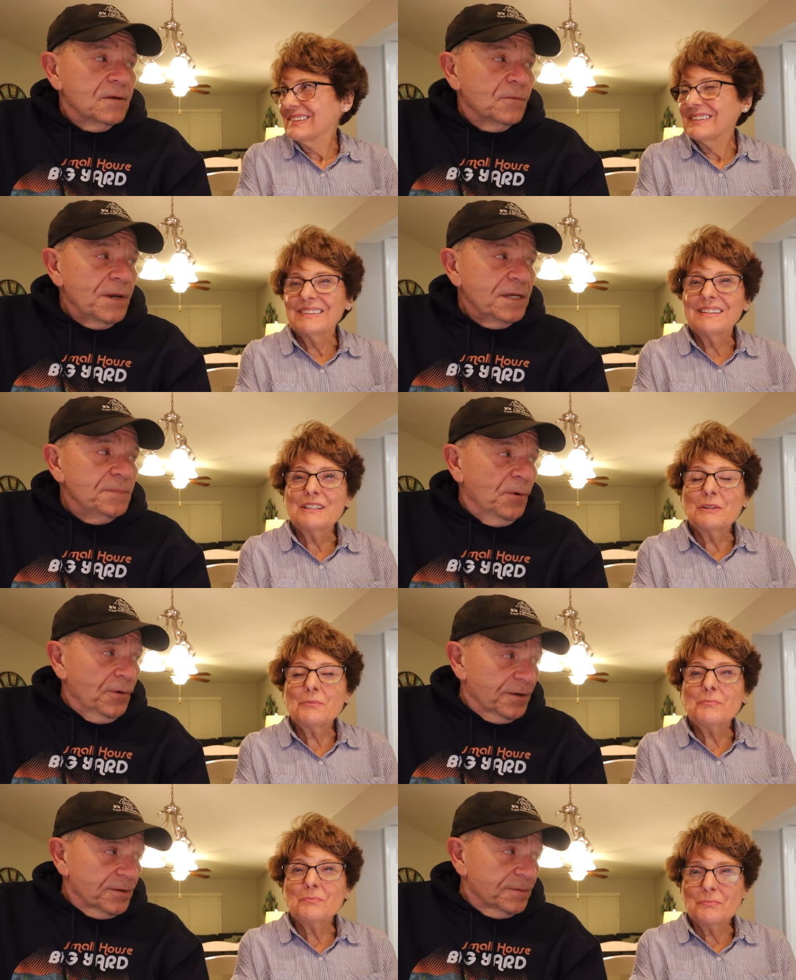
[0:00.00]
Speaker 1: Wendy
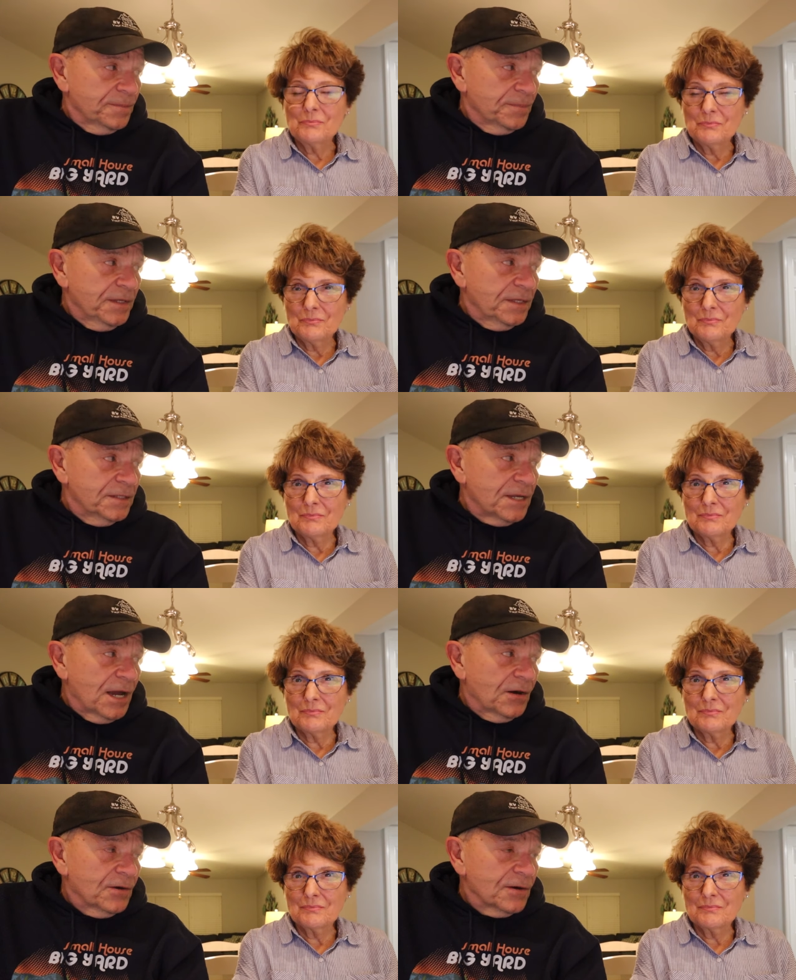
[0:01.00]
Boyer is
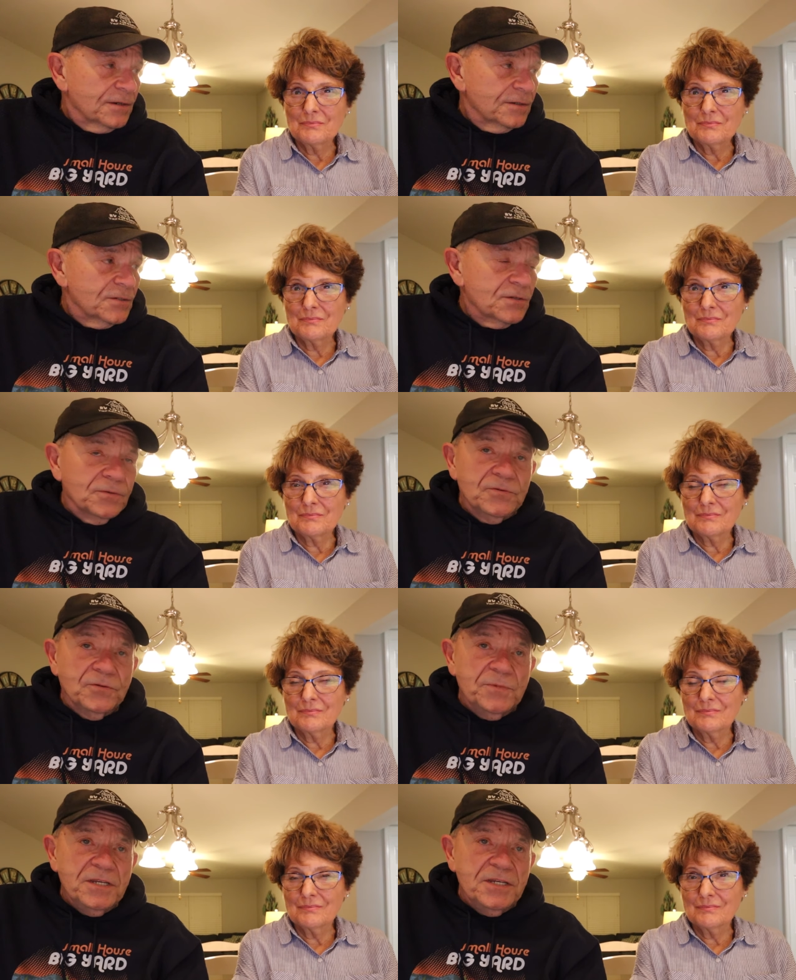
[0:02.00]
our
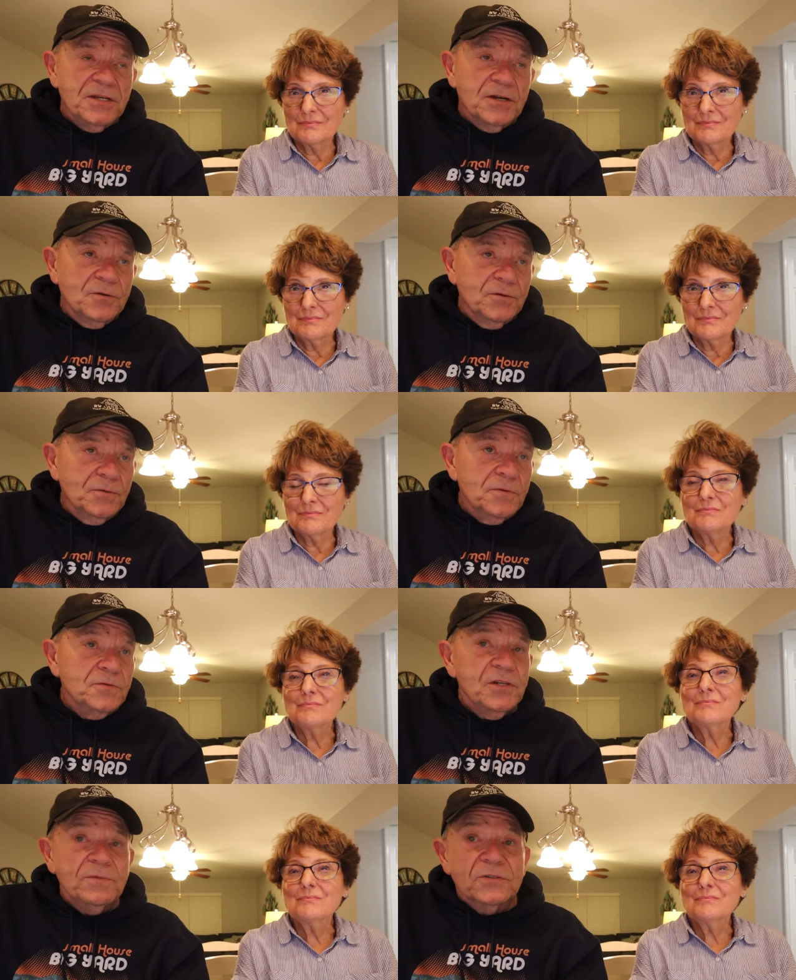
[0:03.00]
social media guru.
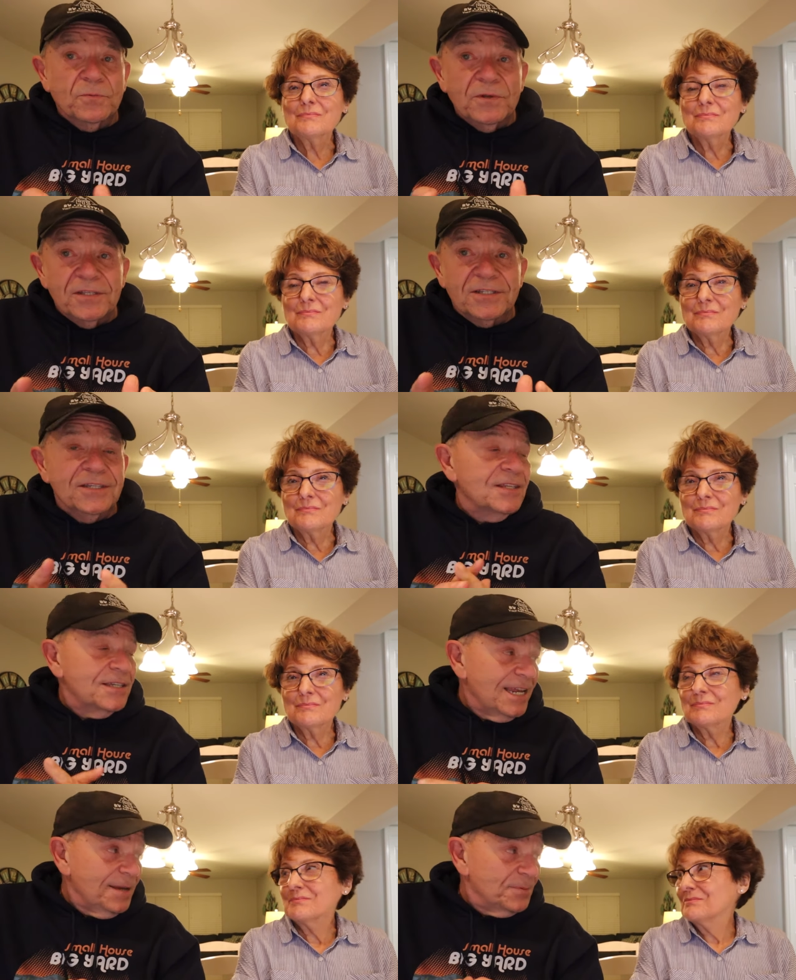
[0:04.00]
She was with us at the
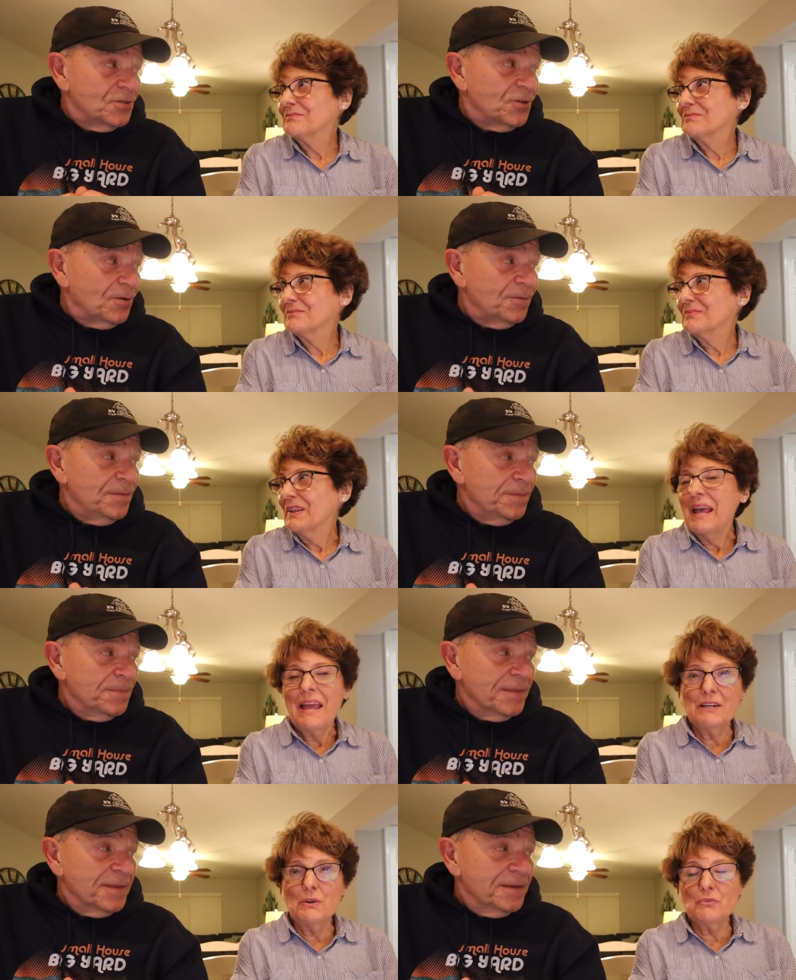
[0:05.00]
Tampa show.
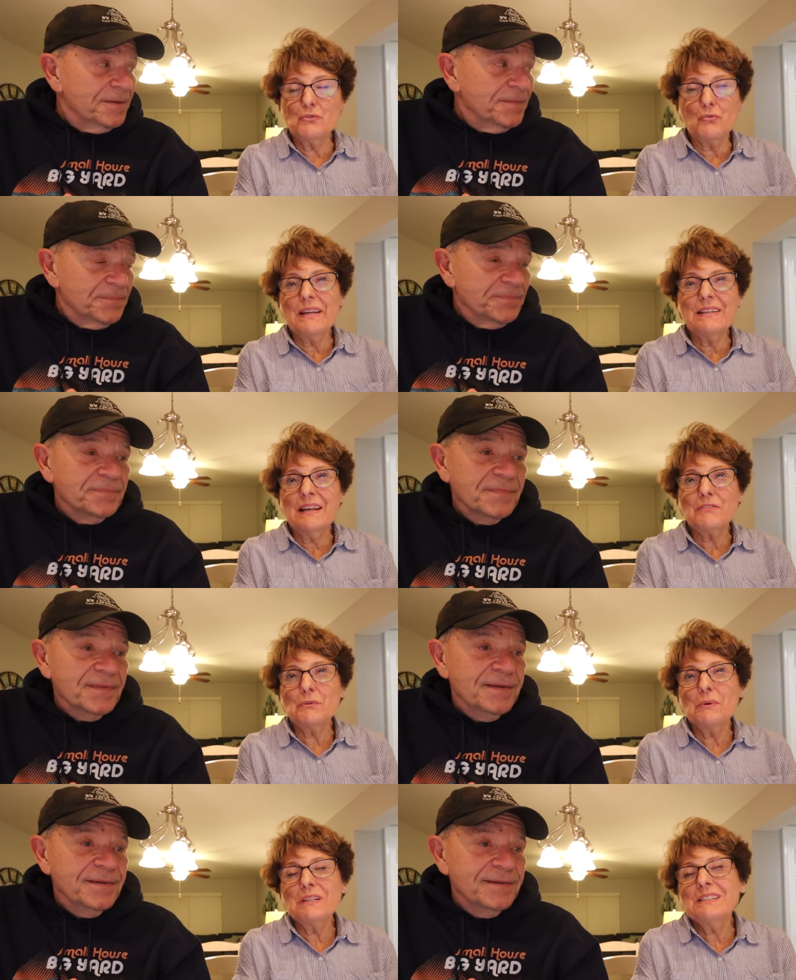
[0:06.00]
Speaker 2: And it was great
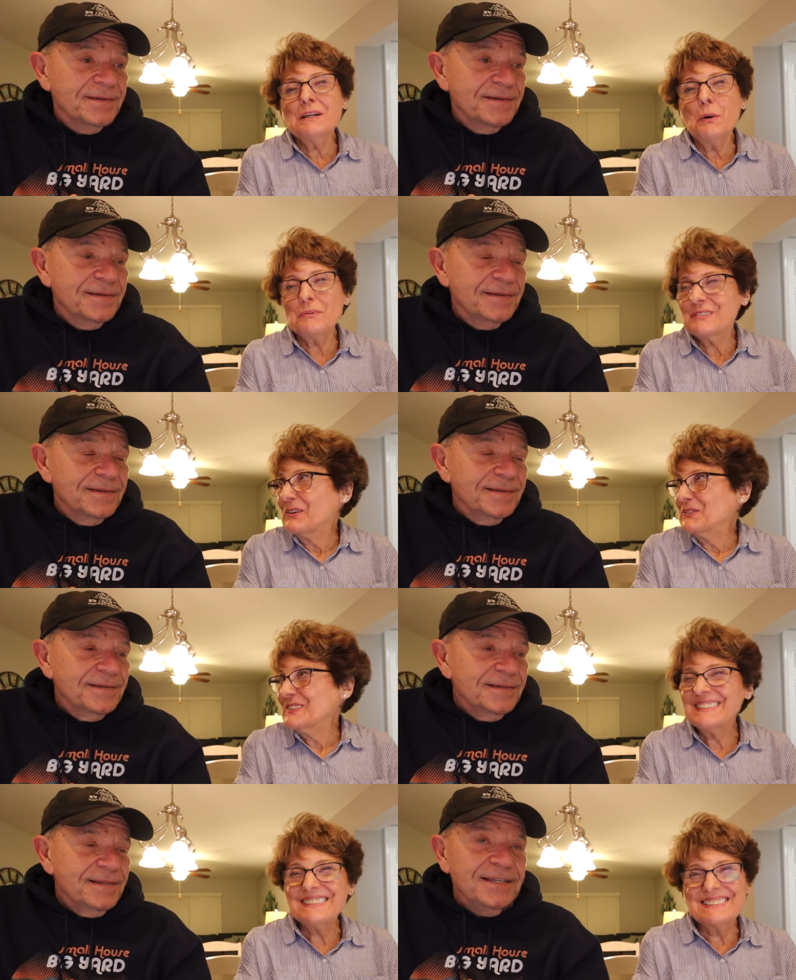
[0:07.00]
having Wendy help us out.
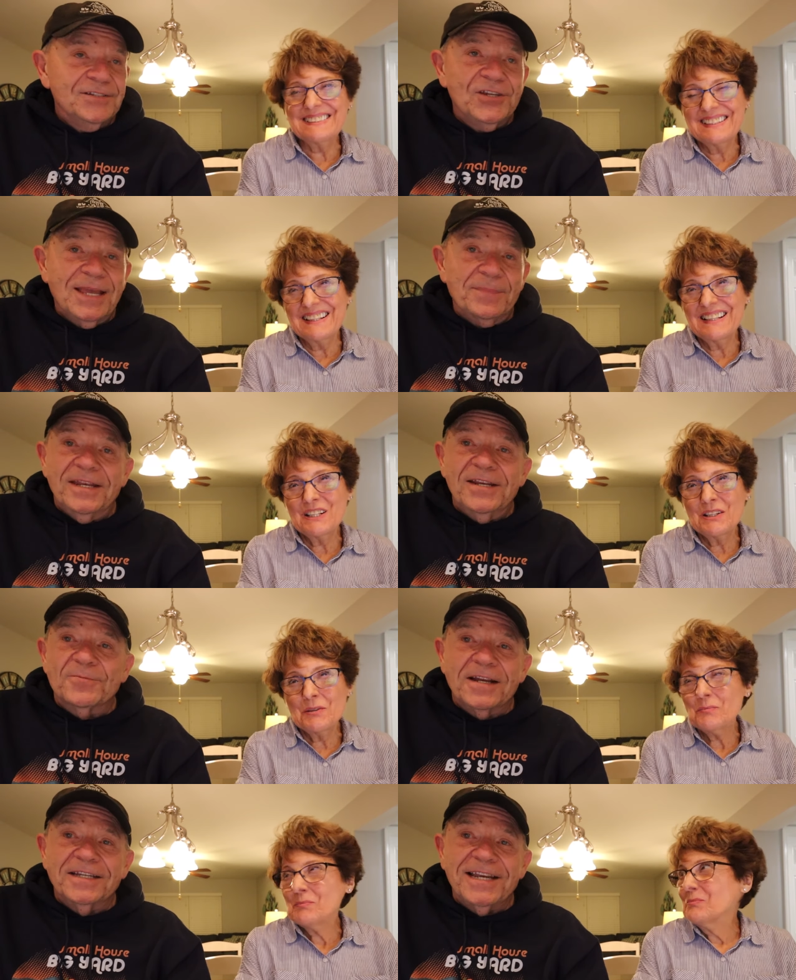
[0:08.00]
Speaker 1: And she kept getting
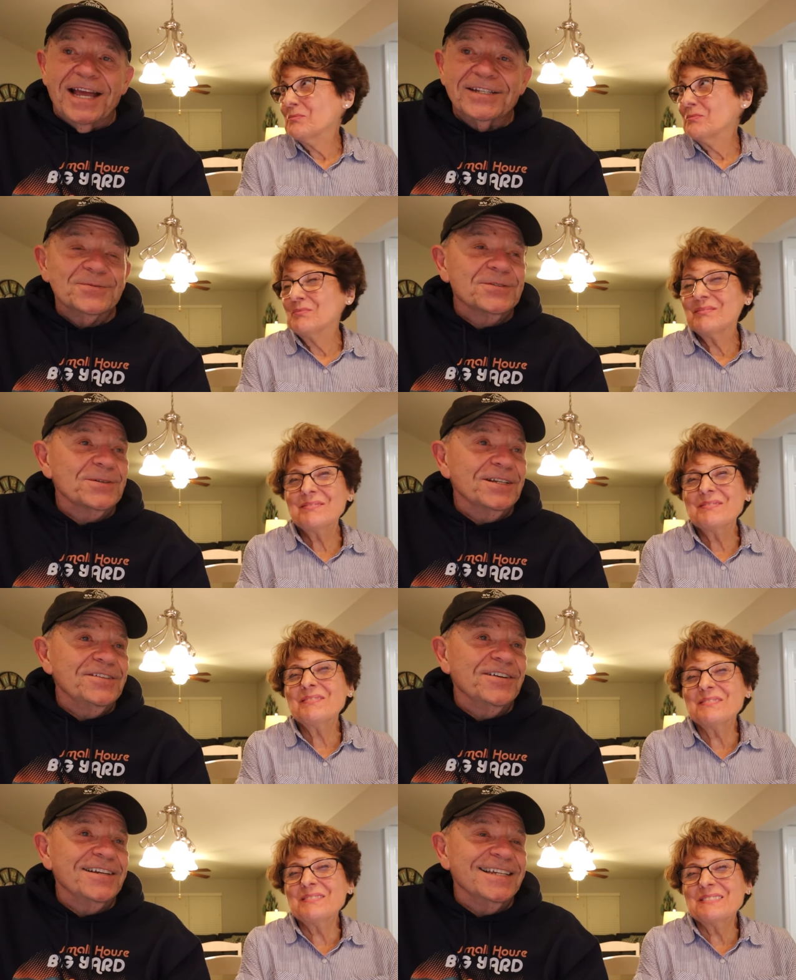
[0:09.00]
recognized. It was really
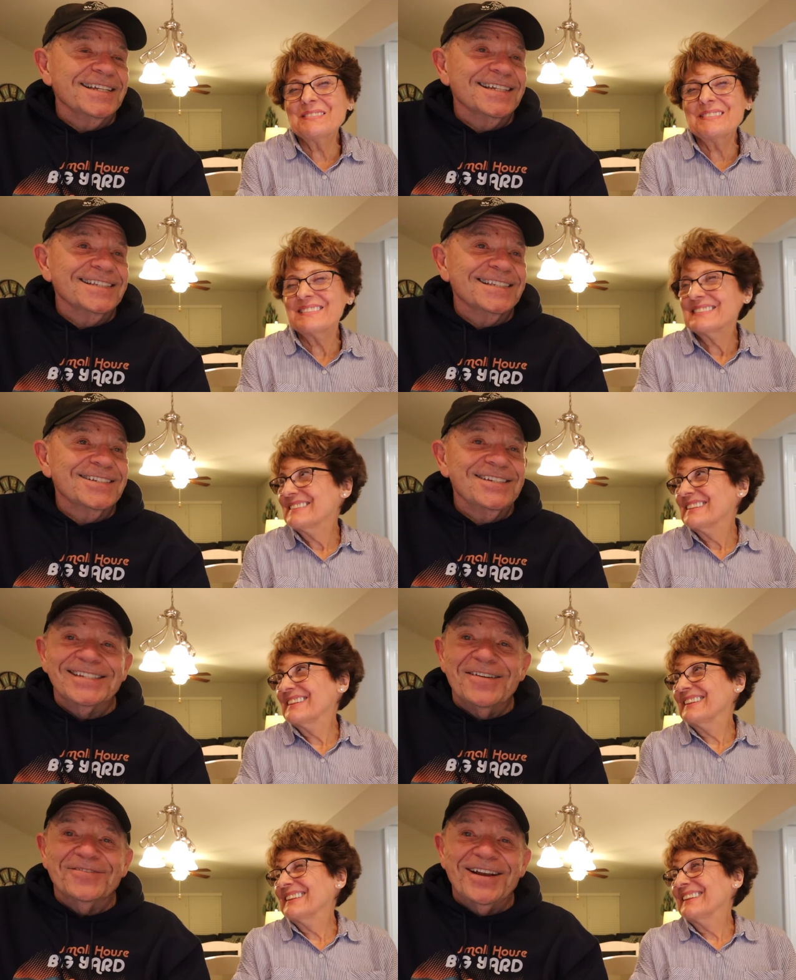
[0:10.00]
funny because
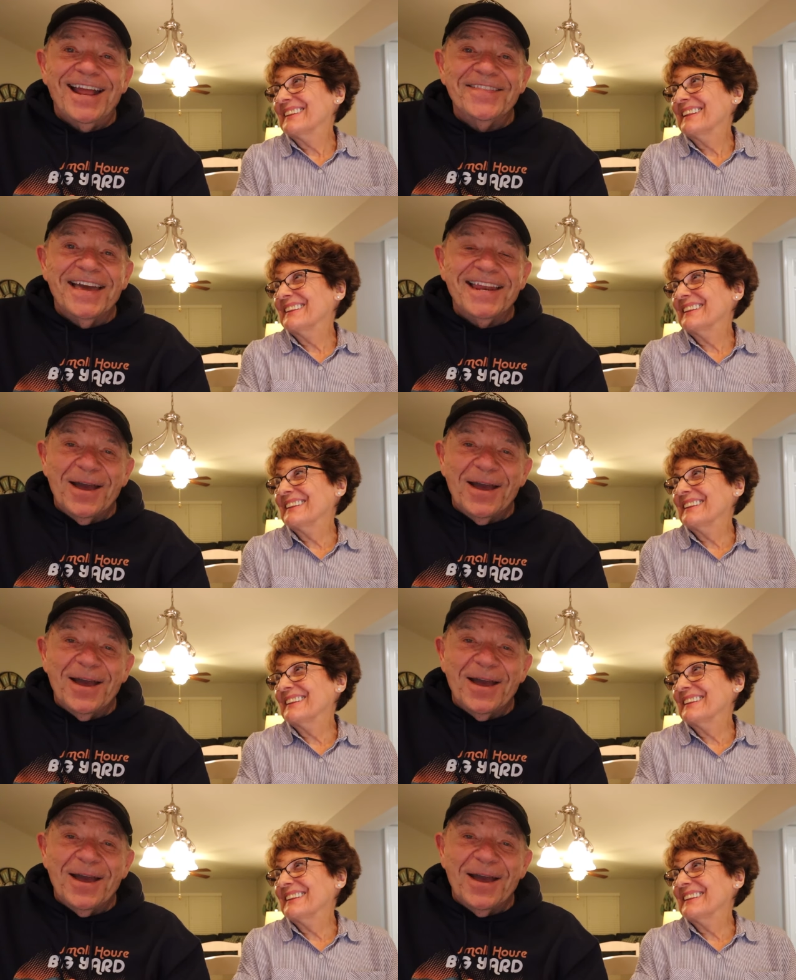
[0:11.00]
she's never had that